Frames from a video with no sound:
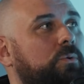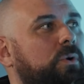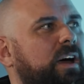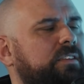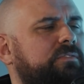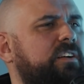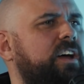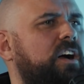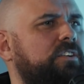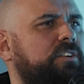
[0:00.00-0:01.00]
And it's very
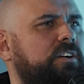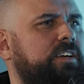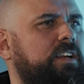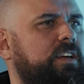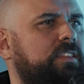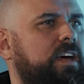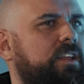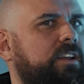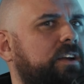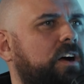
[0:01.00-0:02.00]
hard to articulate that
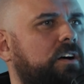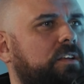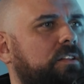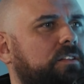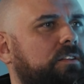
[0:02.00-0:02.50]
in an article